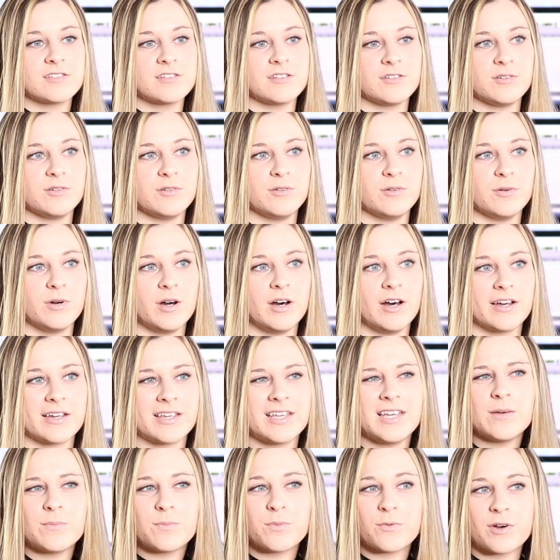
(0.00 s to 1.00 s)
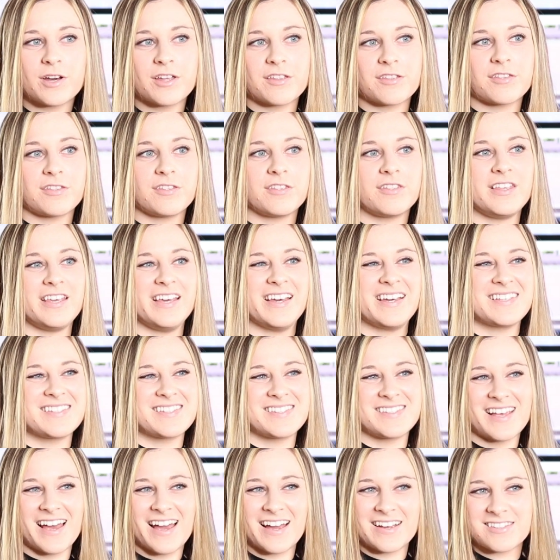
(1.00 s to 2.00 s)
to keep with the
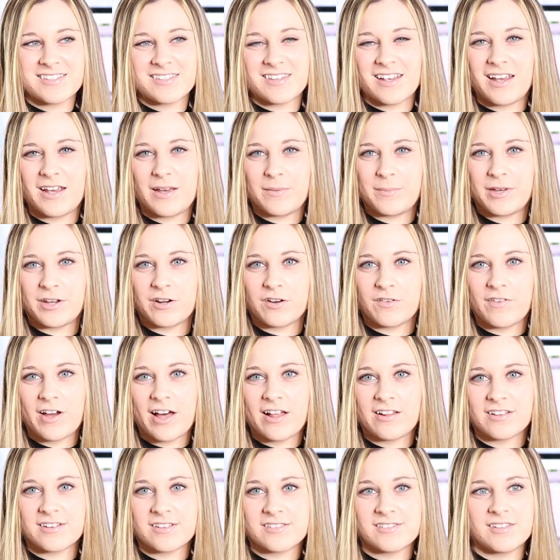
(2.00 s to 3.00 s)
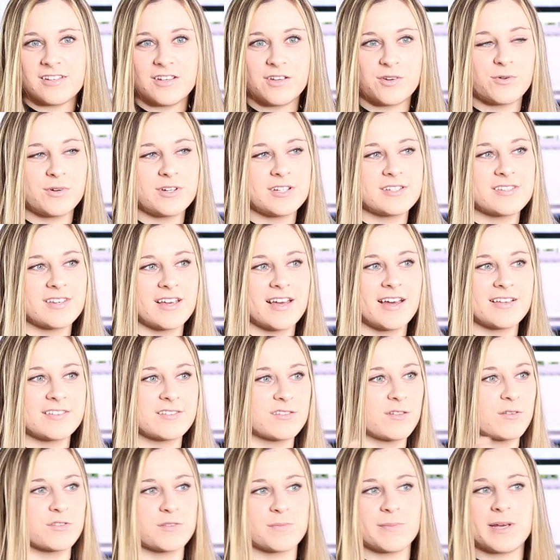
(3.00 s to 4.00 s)
exact same intervallic sequence
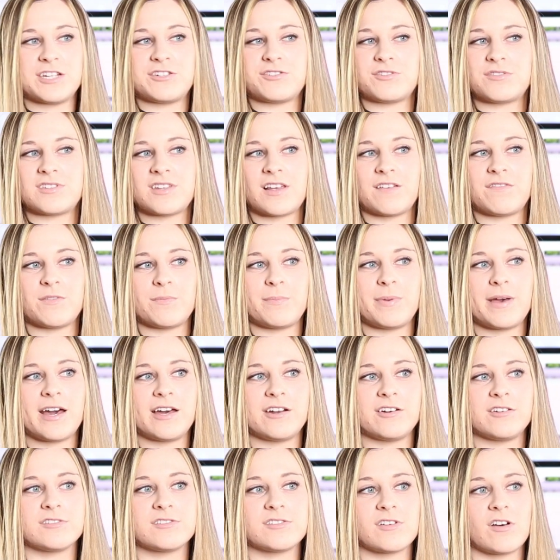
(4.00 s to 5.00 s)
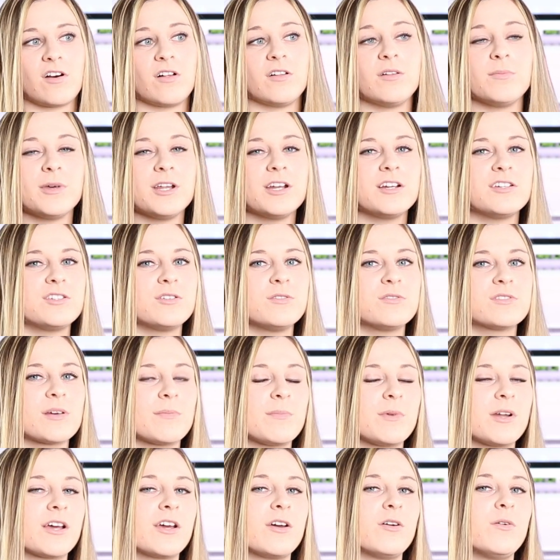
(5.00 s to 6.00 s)
as those major 7 patterns, all I'm going to do is
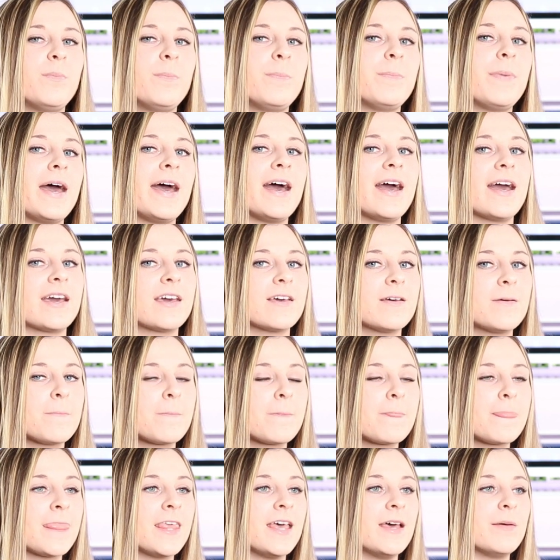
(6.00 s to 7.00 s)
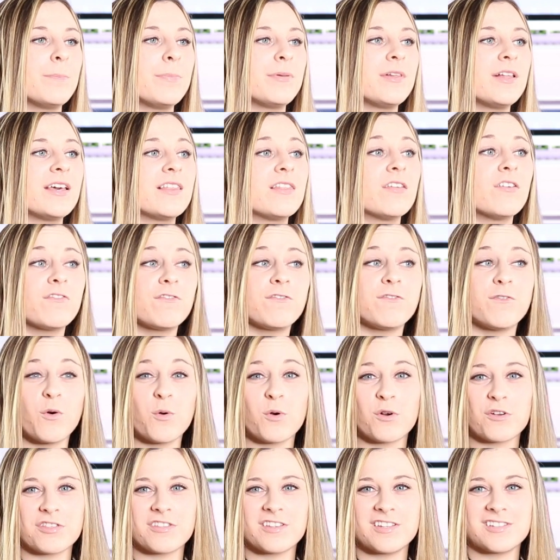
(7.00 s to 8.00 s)
I'm going to go back and play the
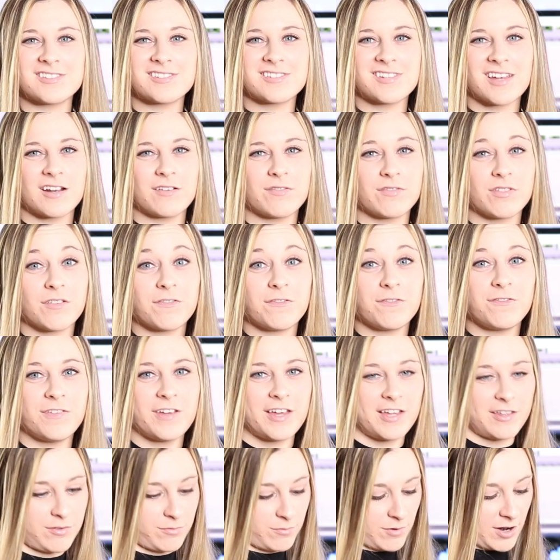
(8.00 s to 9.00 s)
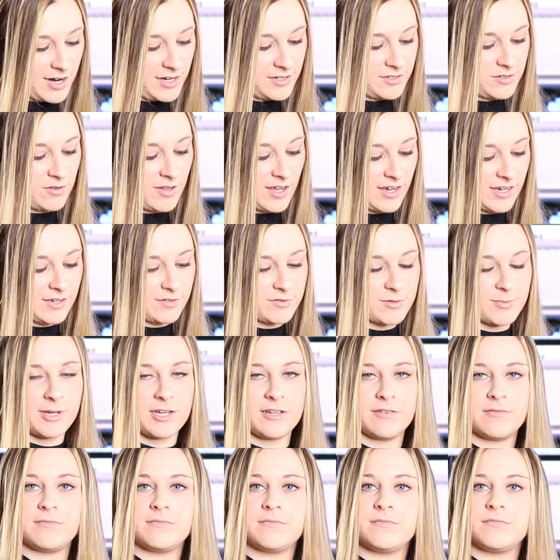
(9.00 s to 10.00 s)
4th instead of the 5th, right? So that gives me,